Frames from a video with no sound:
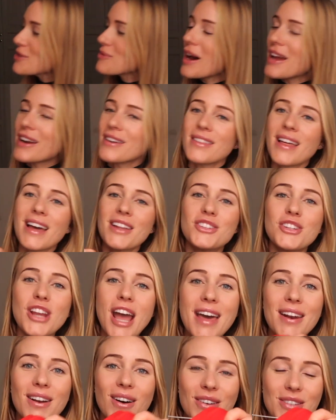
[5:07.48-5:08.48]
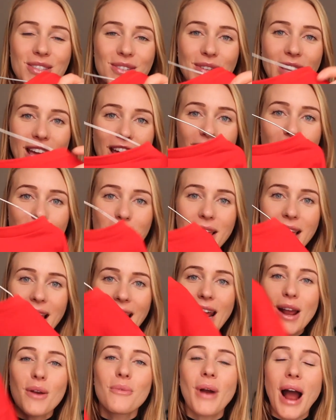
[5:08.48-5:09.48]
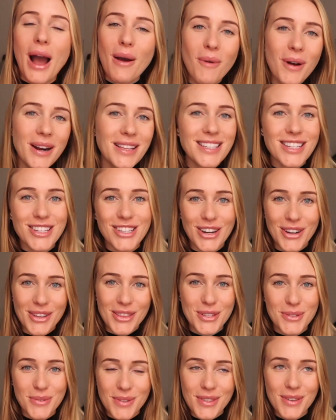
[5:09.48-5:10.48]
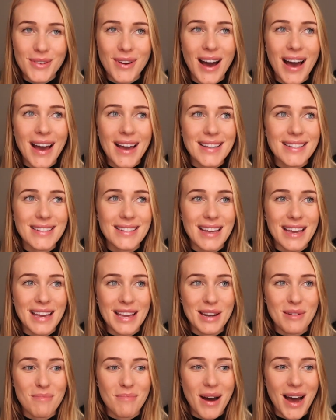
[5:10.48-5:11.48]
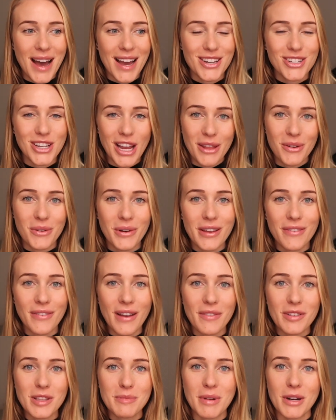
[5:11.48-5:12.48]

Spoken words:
sweater that Jen also gave me, and I wanted to share this with you guys in my January favorites,